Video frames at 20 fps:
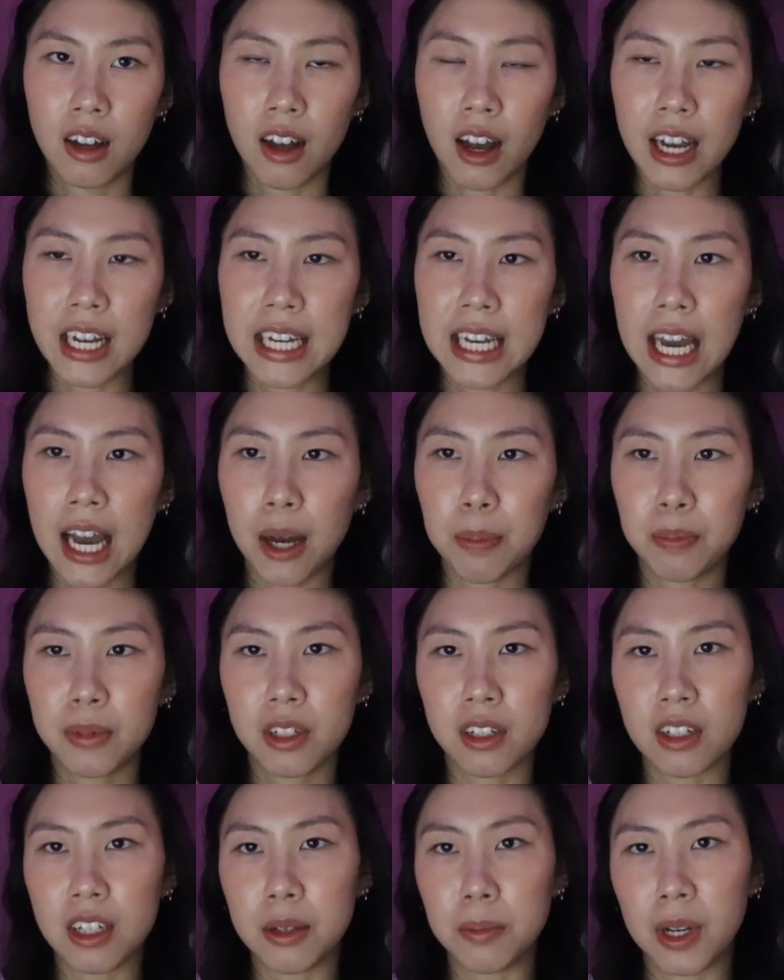I
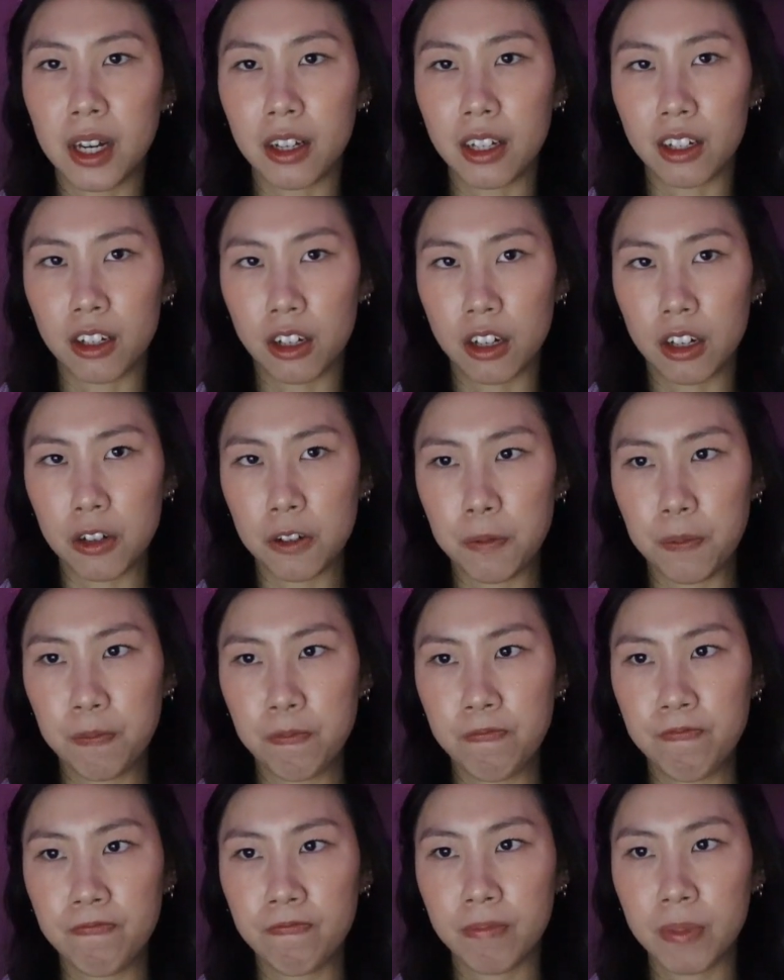kept emailing her,
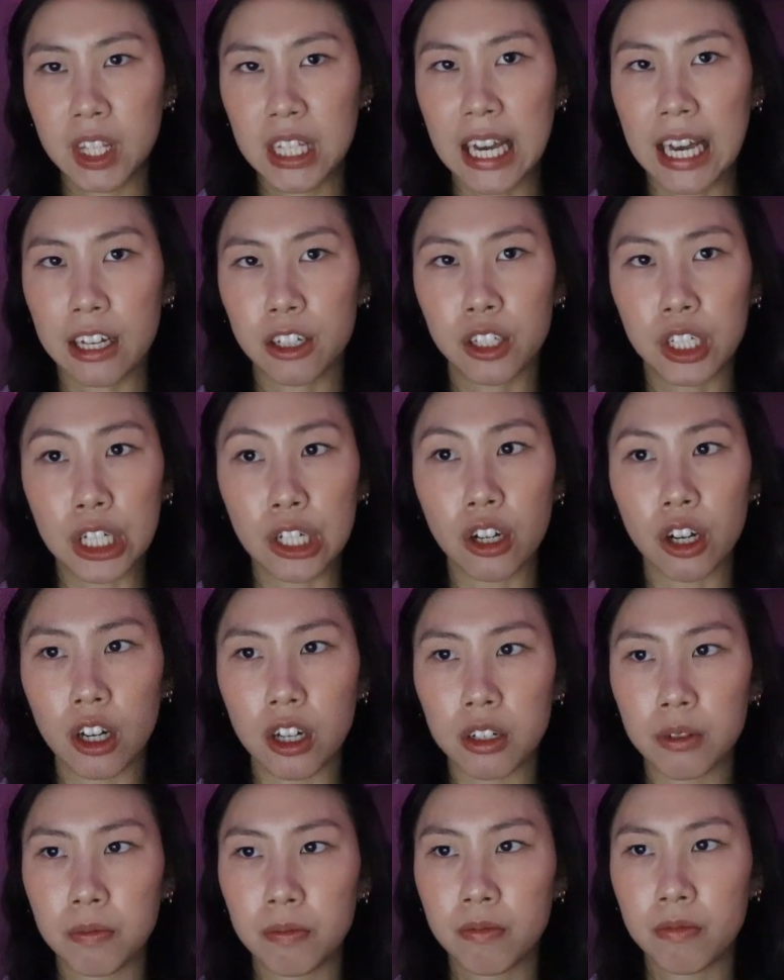texting
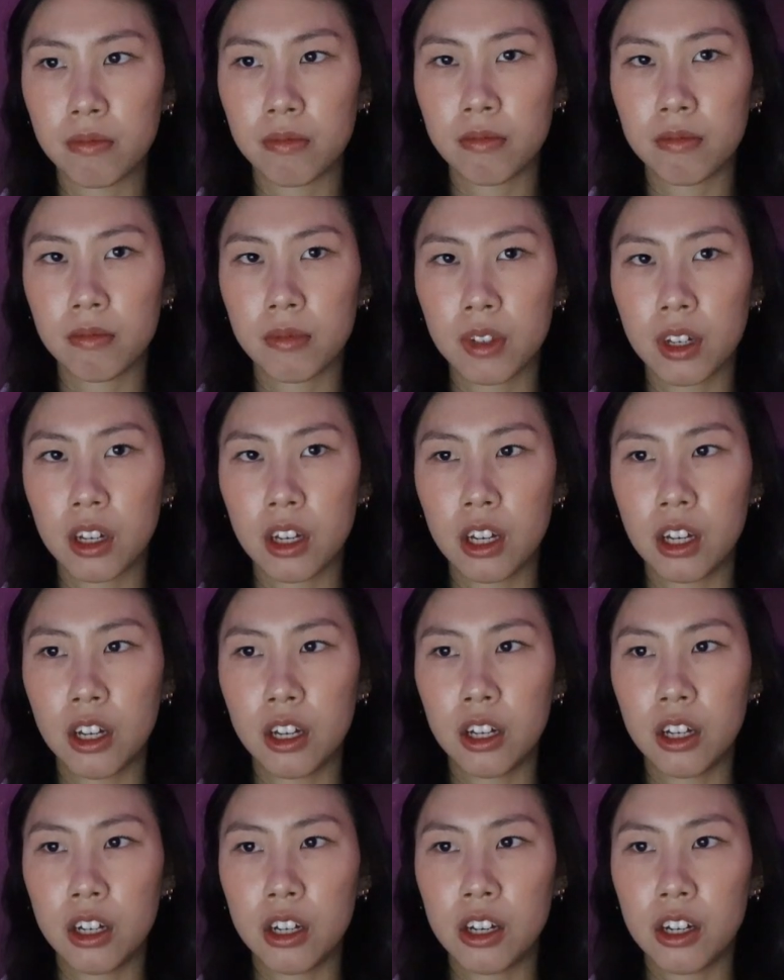her.
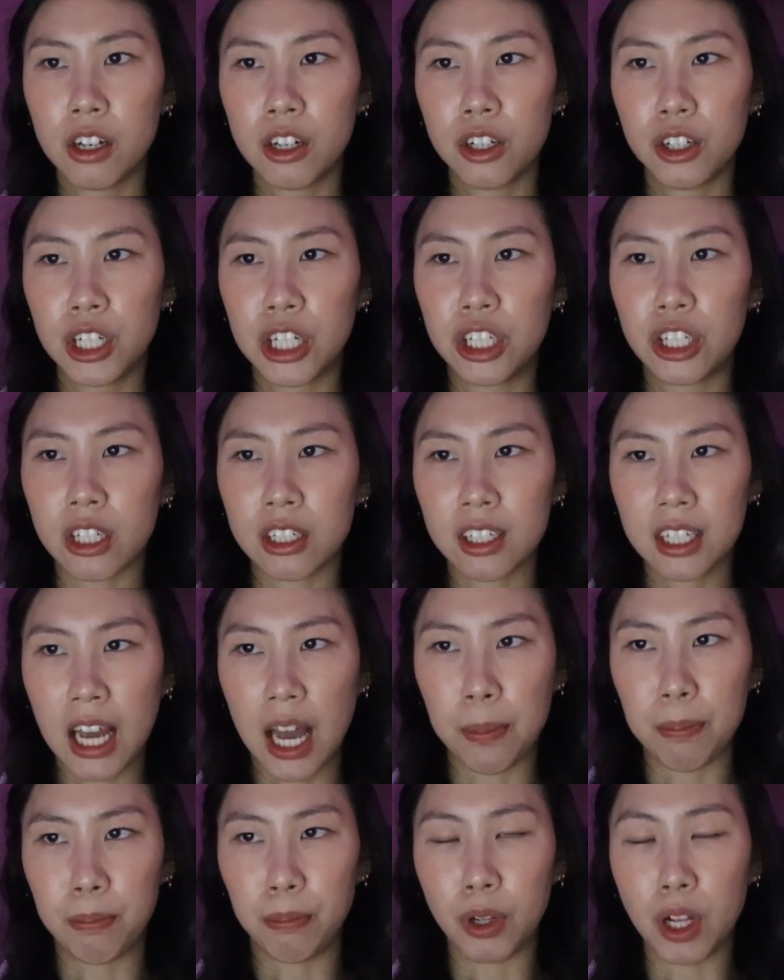She just
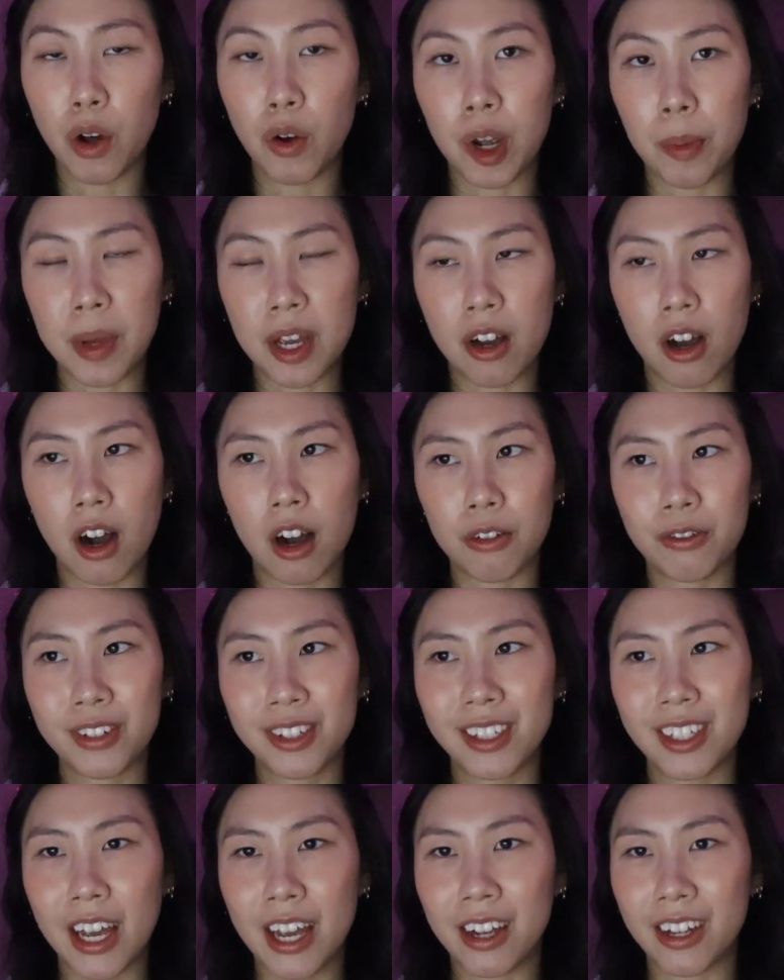kept blowing me off,
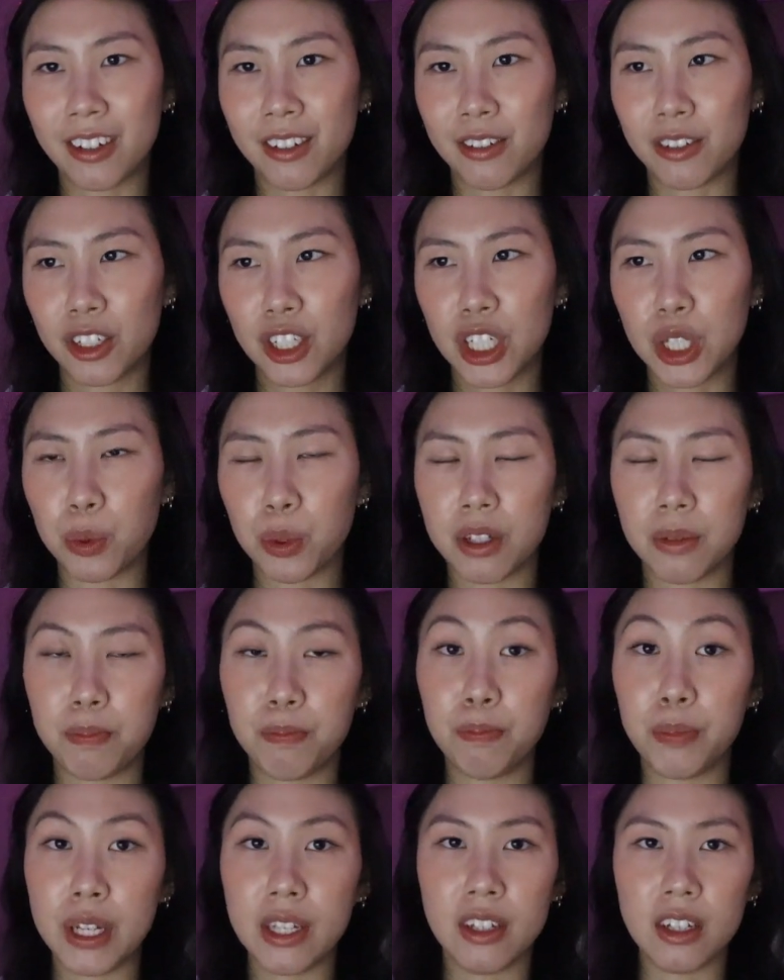saying she was
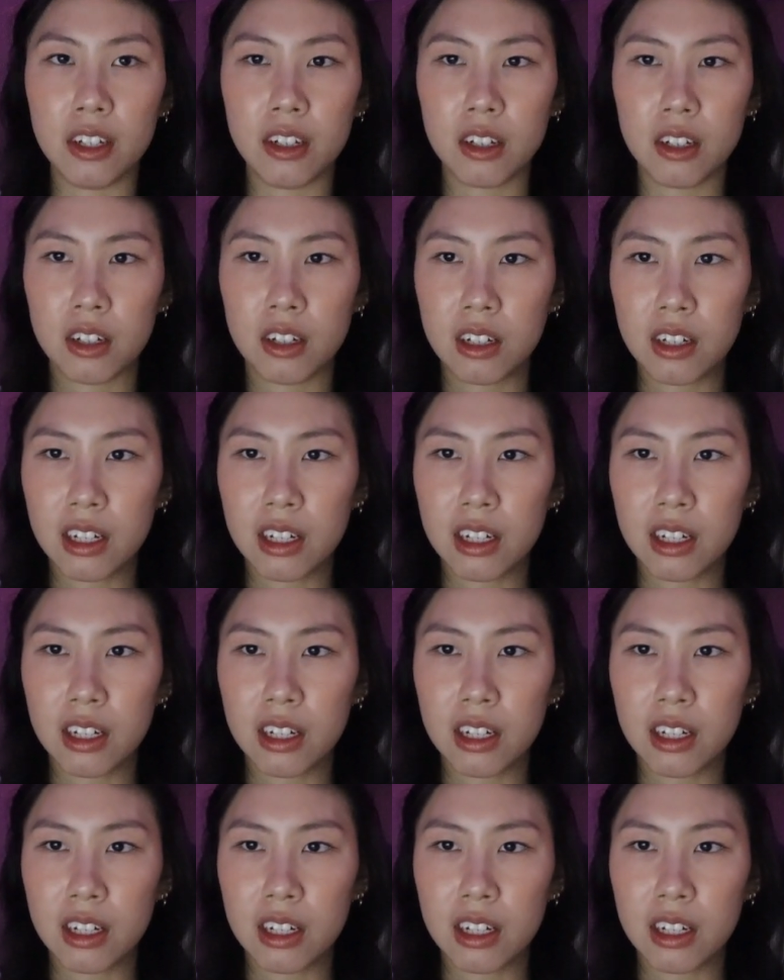busy.